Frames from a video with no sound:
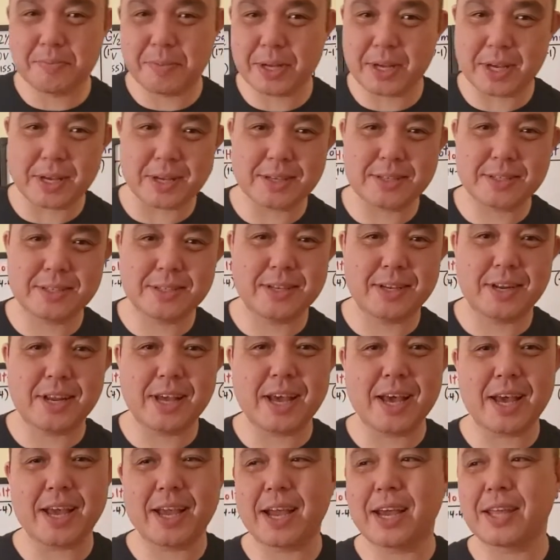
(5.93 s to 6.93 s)
Picks.
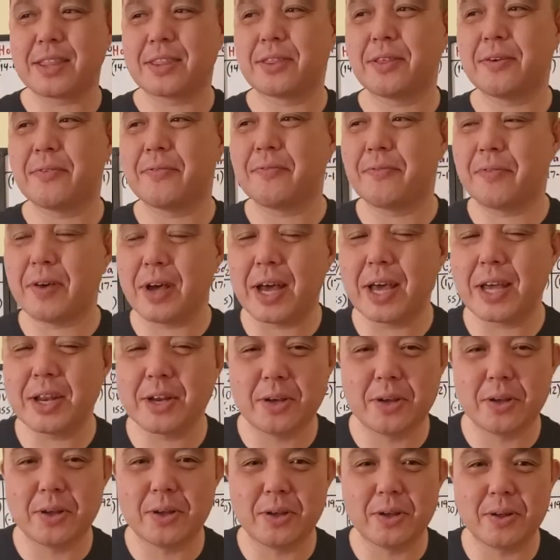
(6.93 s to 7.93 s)
Today I got the
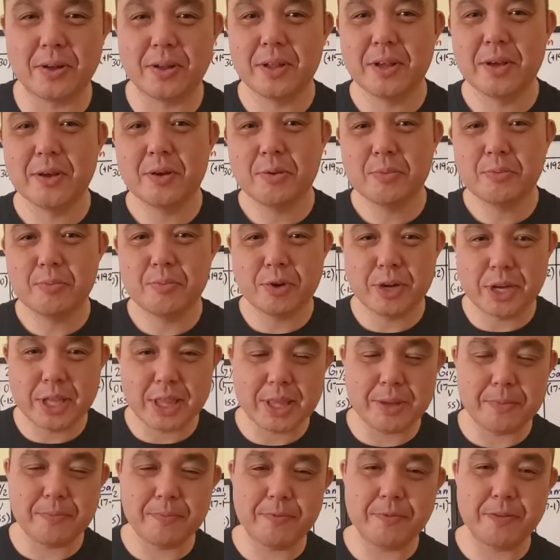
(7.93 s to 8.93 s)
final
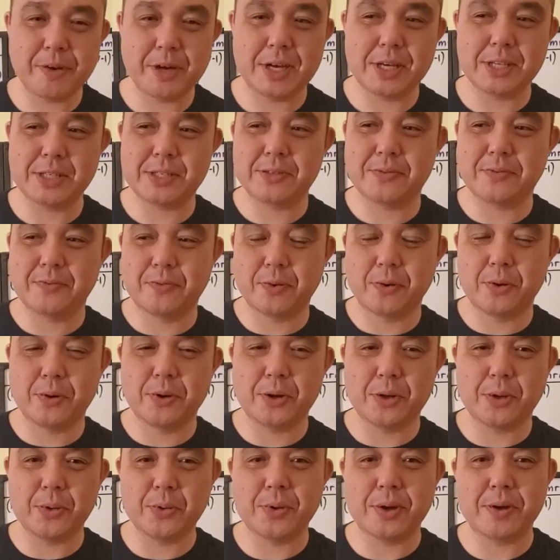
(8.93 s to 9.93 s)
prelim fights
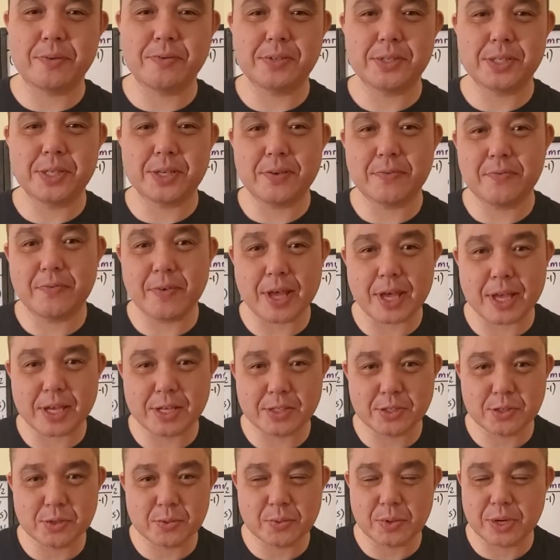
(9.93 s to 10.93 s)
for UFC
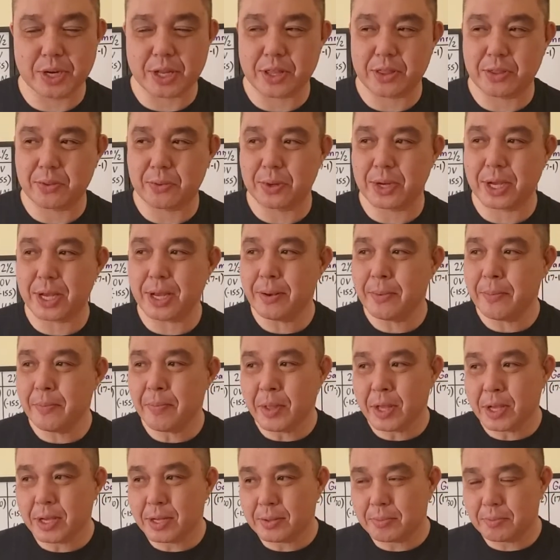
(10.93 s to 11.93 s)
Vegas 23.
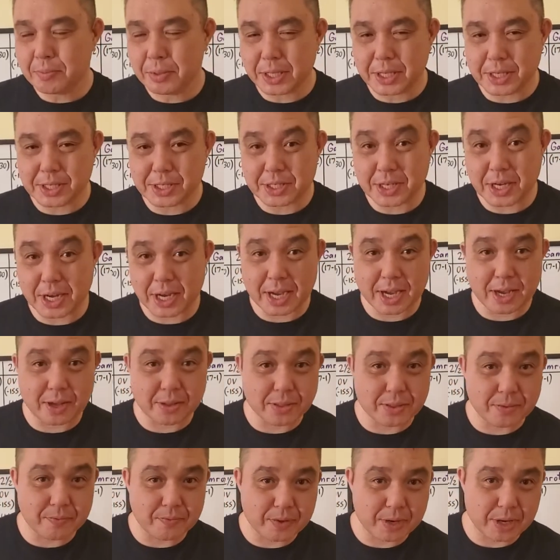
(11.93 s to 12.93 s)
Please check
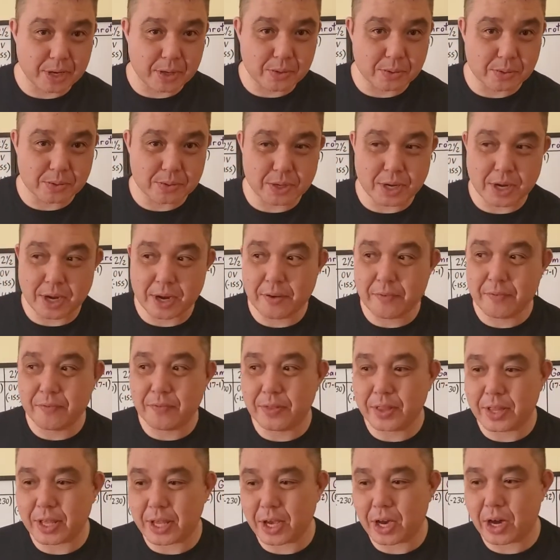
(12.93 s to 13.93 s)
out the video
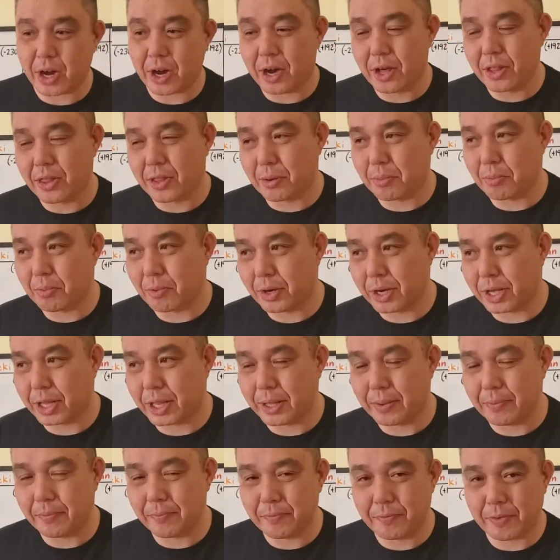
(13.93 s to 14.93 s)
of the other
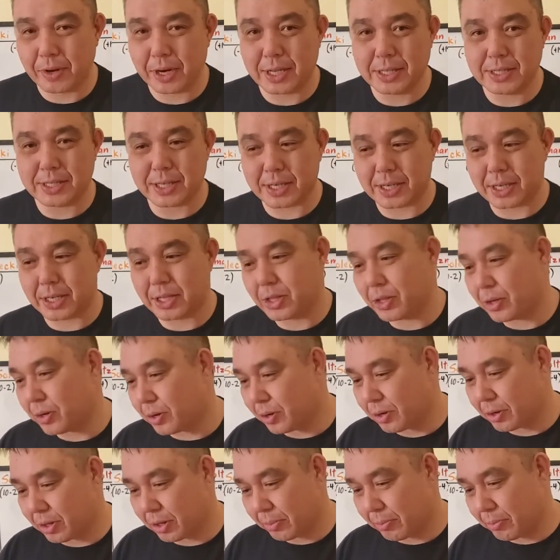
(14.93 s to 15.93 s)
prelim fights. I did the
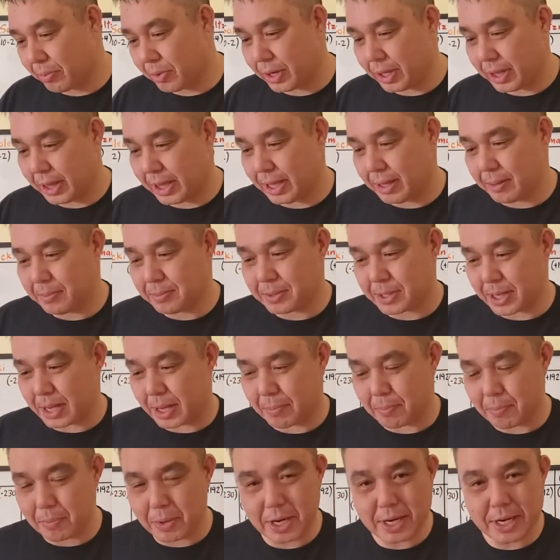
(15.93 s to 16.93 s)
early prelims
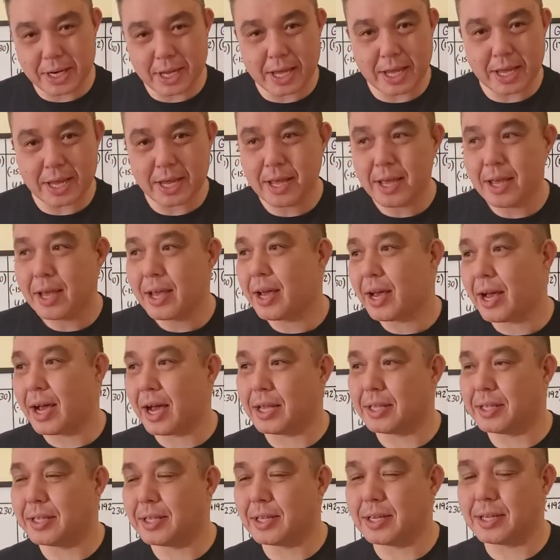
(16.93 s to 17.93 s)
on Monday.
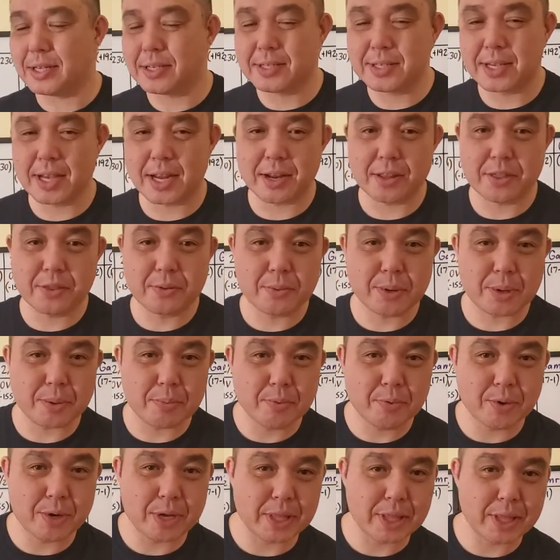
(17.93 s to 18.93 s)
I did a set of three
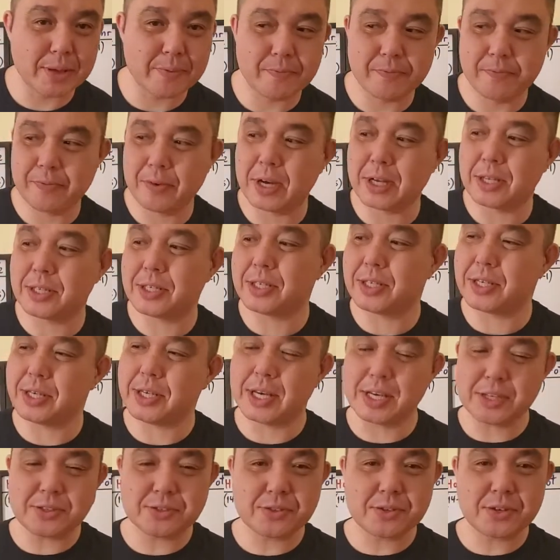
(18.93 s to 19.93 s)
prelim fights
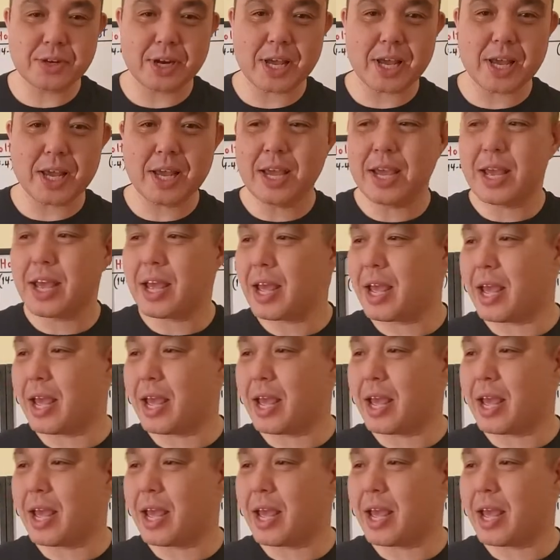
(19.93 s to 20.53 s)
yesterday.